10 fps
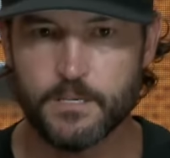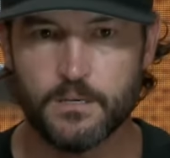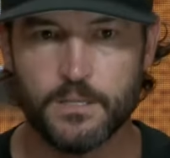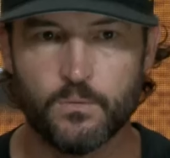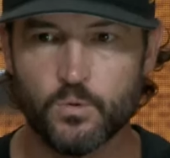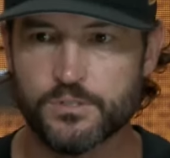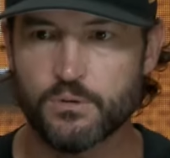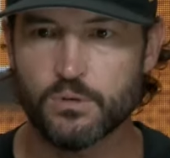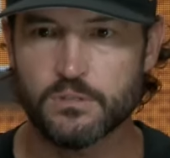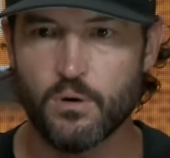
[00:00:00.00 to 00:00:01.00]
and then we'll see
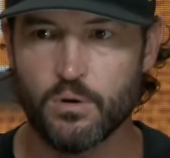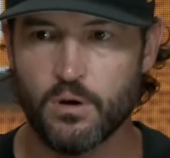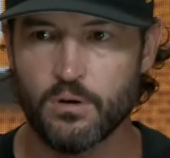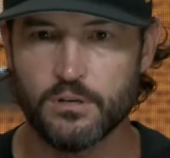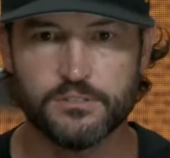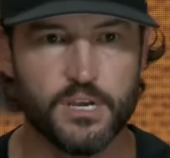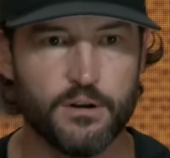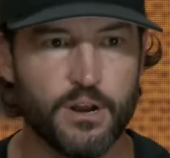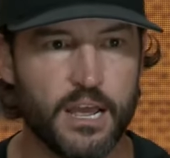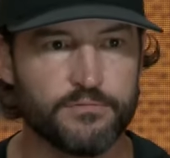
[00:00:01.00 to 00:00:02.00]
what's going on
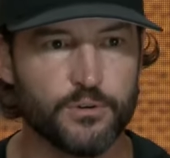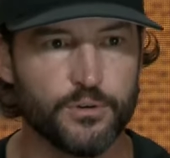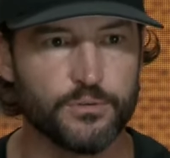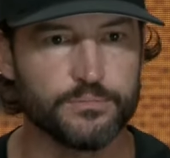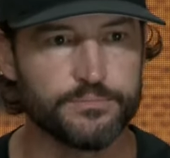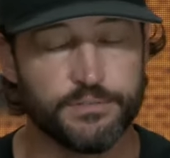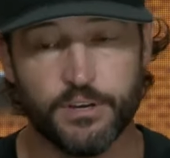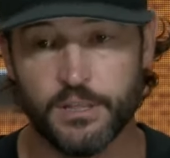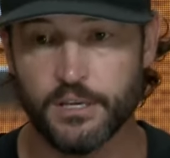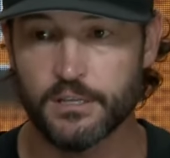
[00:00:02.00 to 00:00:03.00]
Saturday afternoon. If
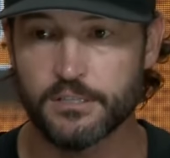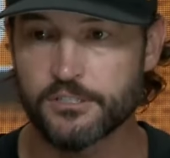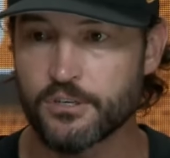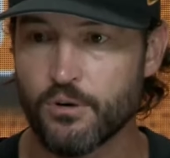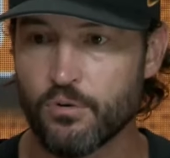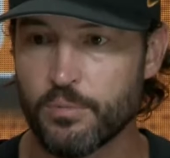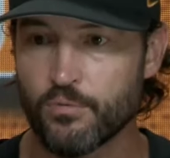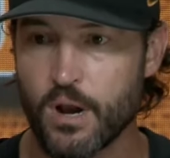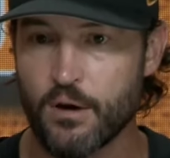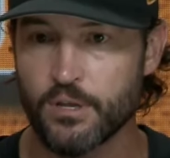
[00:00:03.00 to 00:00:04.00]
anything, at least you know it'll be
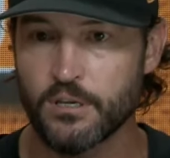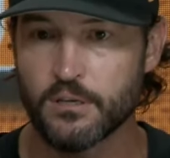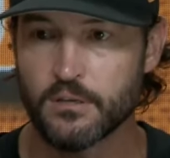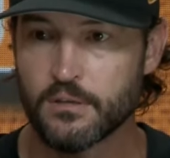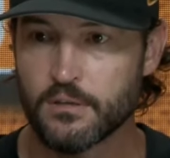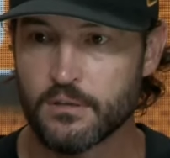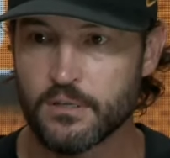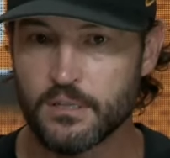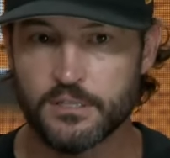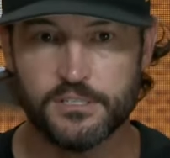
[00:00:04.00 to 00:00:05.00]
rowdy
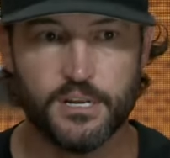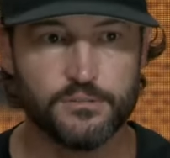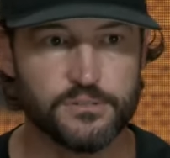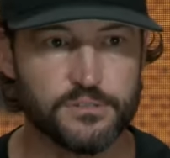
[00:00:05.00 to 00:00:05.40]
in Lindsey Nelson